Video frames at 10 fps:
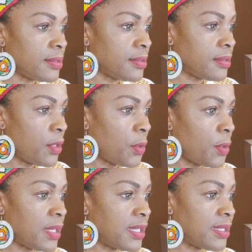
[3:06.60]
So
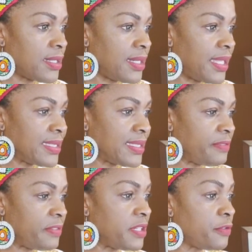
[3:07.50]
let's
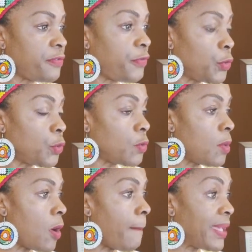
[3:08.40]
give it a few
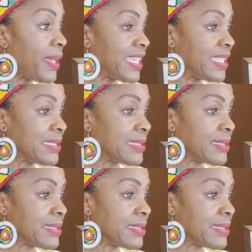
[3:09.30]
more minutes.